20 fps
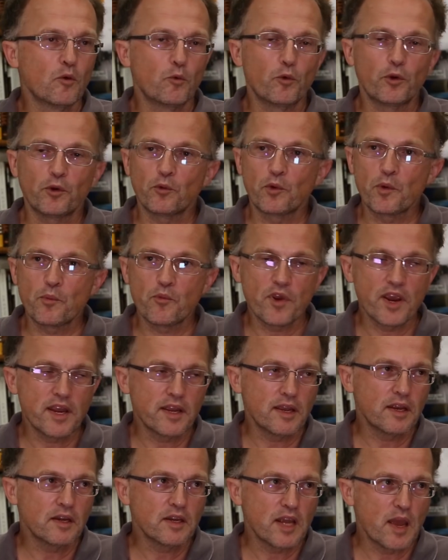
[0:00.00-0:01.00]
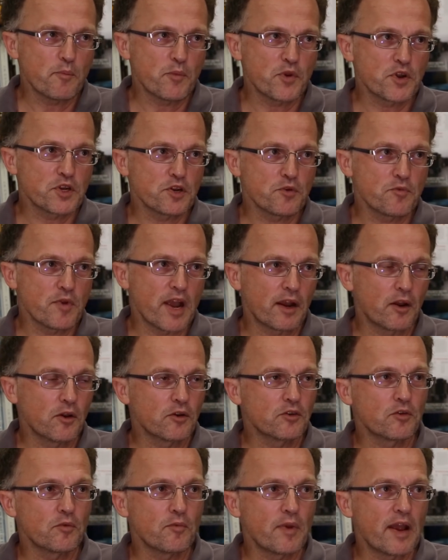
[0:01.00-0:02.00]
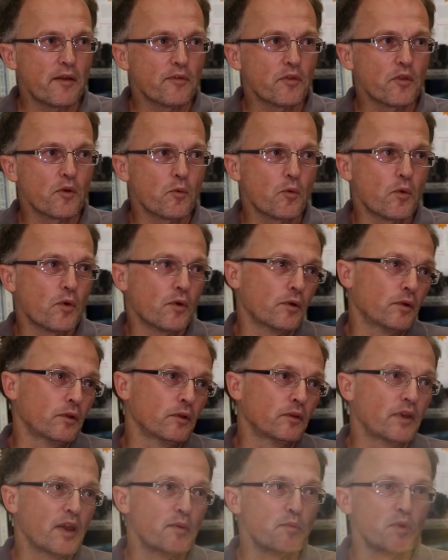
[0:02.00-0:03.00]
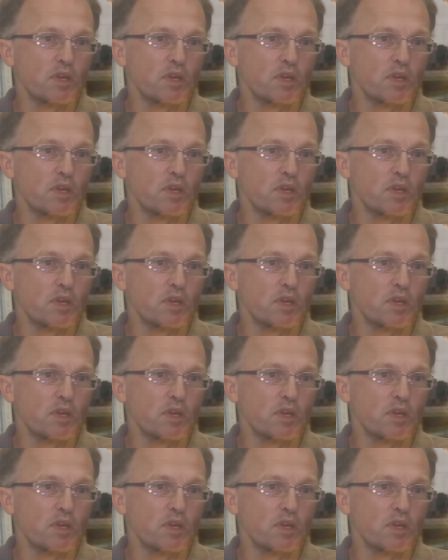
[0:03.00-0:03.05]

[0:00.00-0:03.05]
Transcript: We're breaking temperature records around the world. I